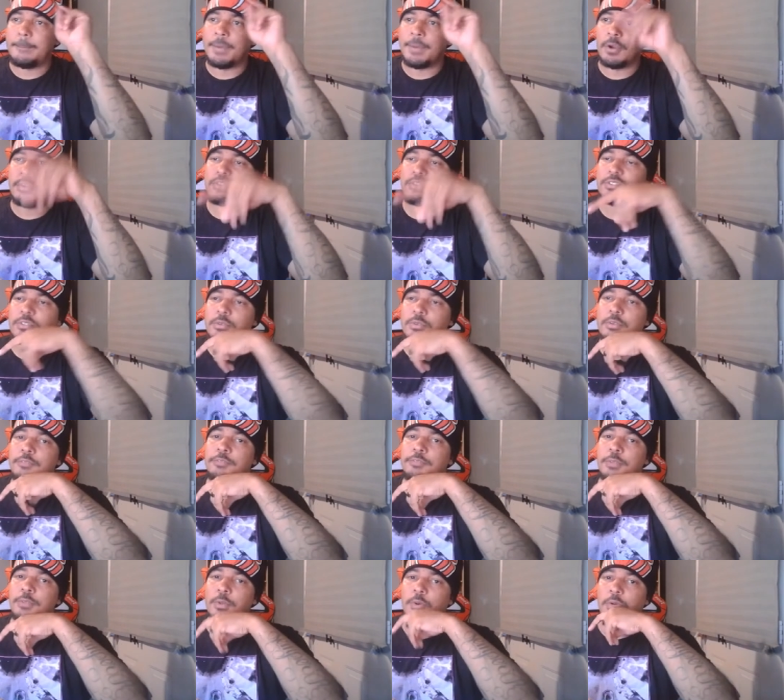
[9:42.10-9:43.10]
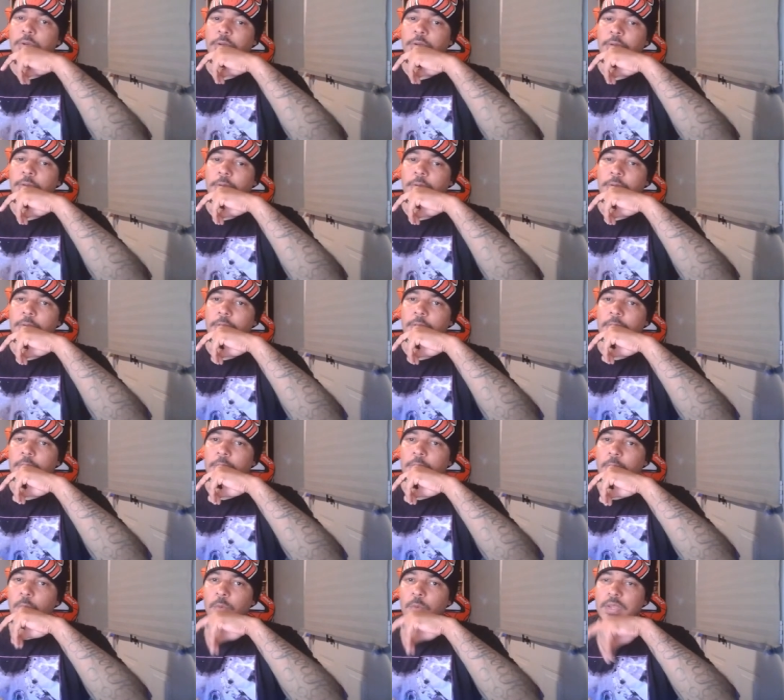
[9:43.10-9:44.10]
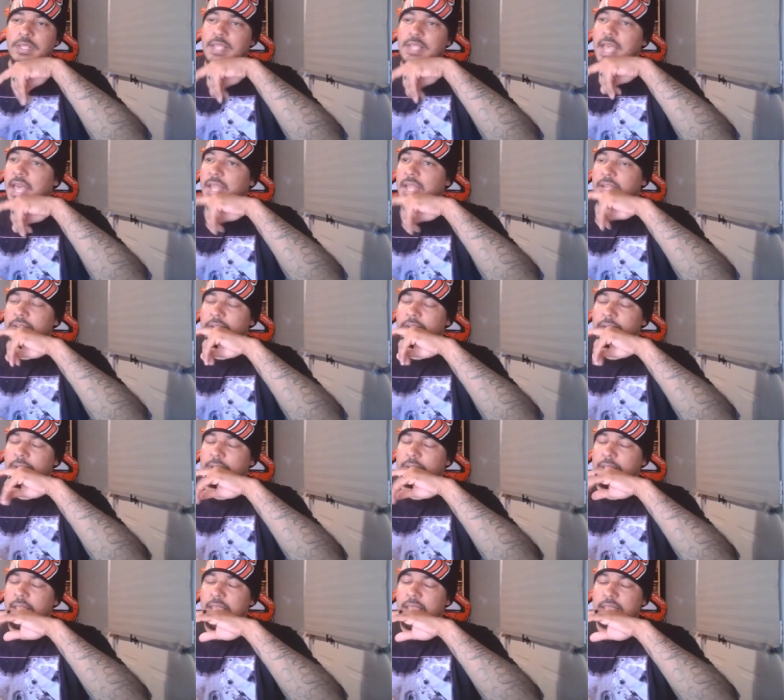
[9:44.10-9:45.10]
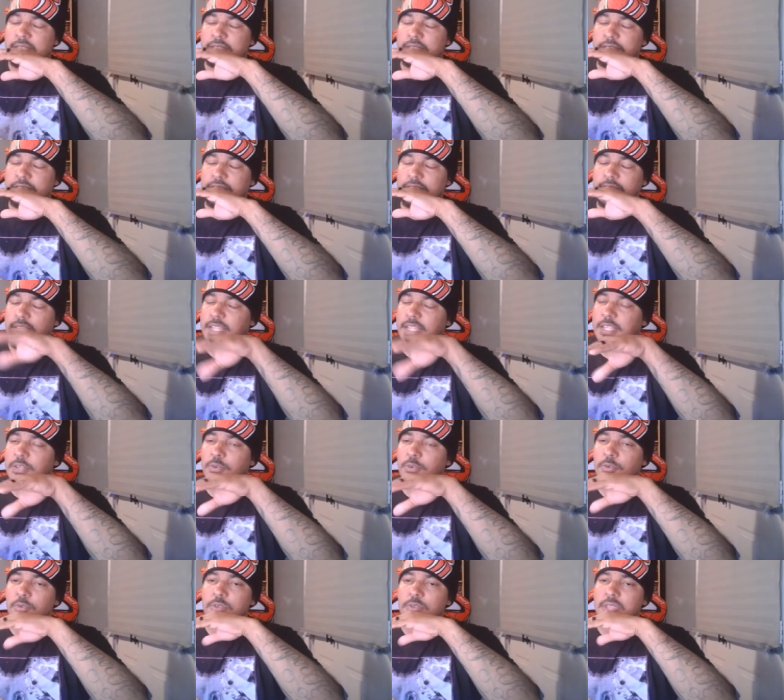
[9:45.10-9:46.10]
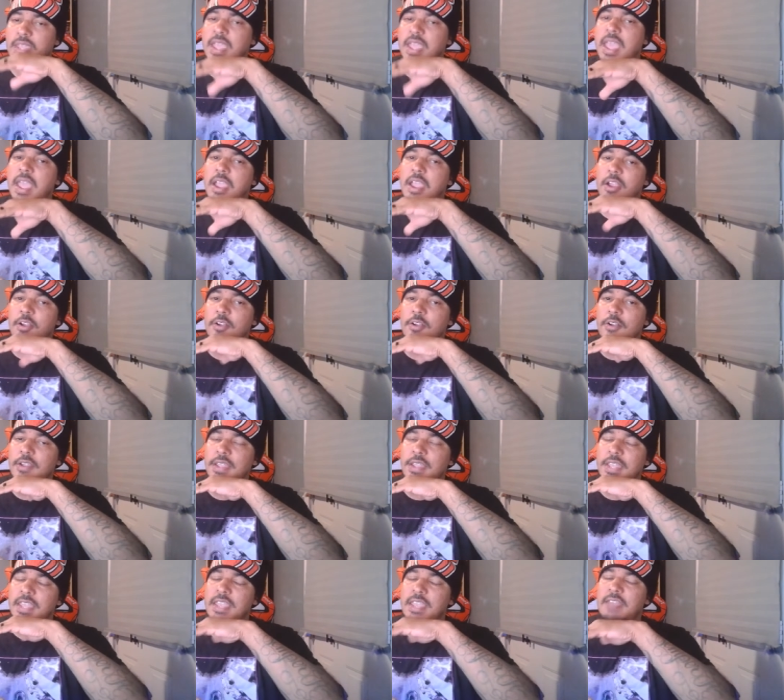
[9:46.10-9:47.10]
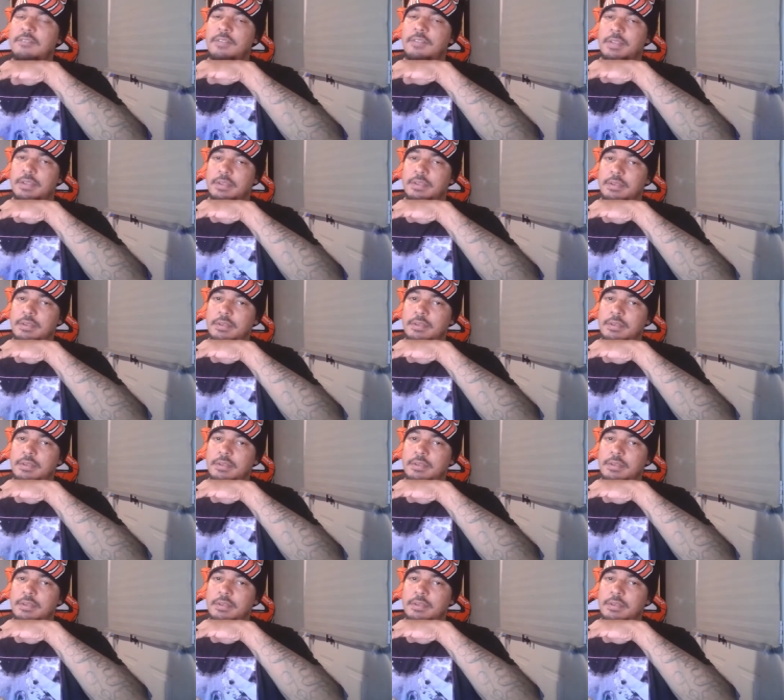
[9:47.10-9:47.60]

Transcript: burst through the floor with not a single care given